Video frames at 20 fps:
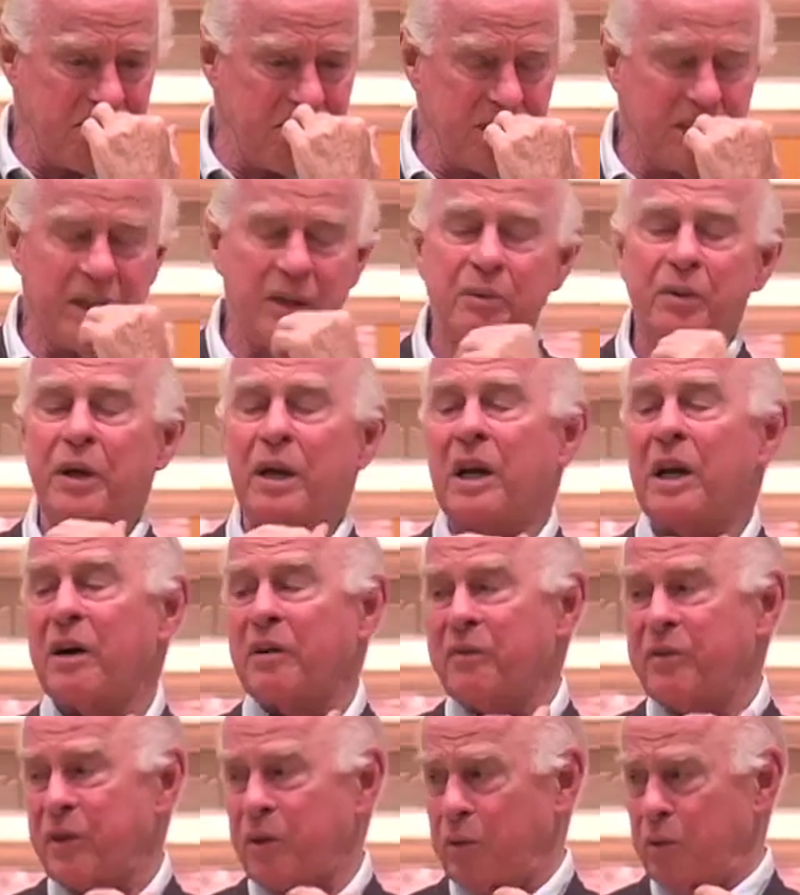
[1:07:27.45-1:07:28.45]
that we
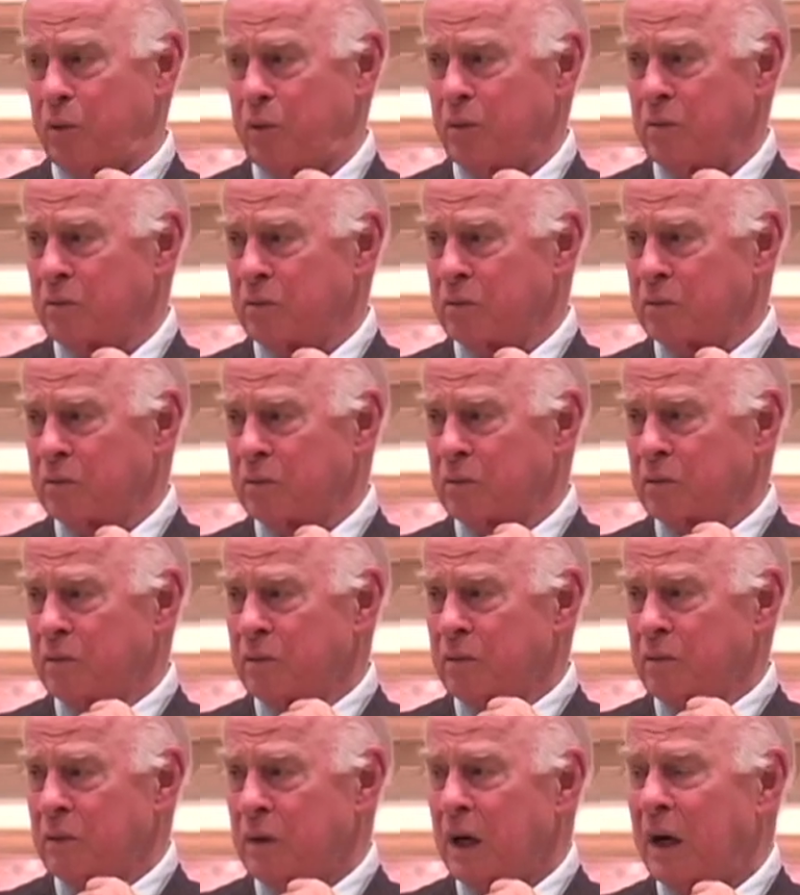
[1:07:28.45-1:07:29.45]
love you.
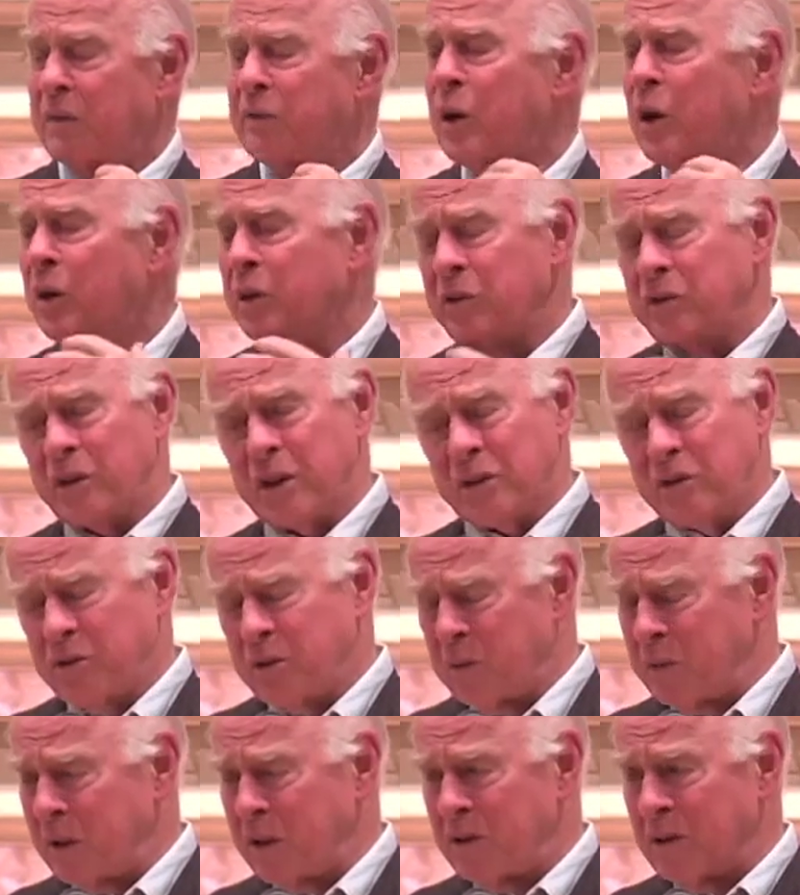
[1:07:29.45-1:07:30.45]
I've always had
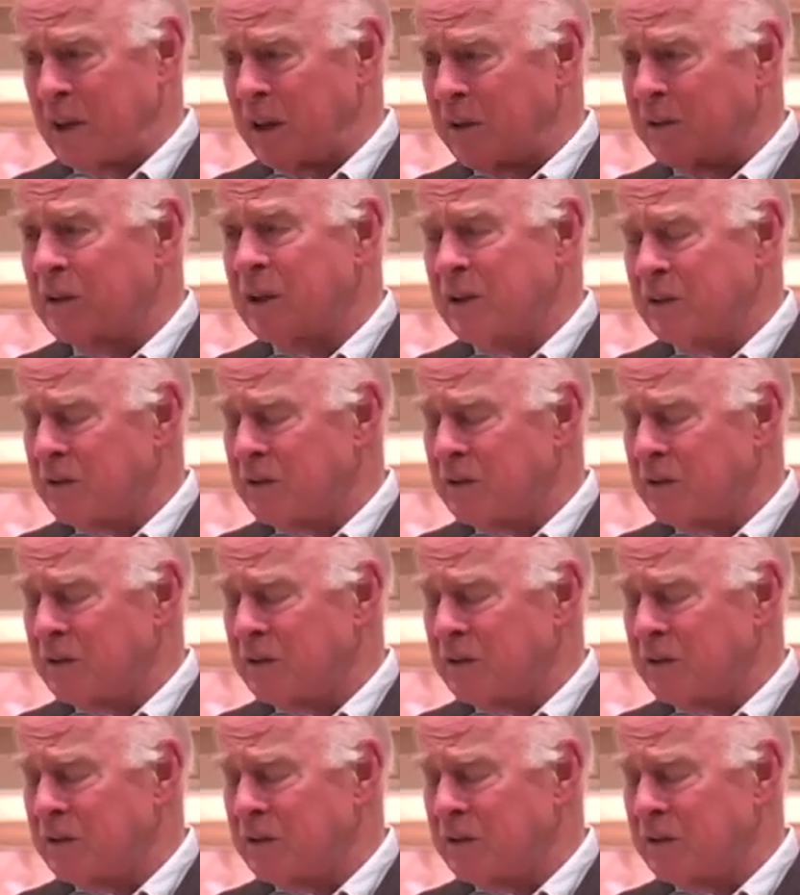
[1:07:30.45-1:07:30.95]
so much love.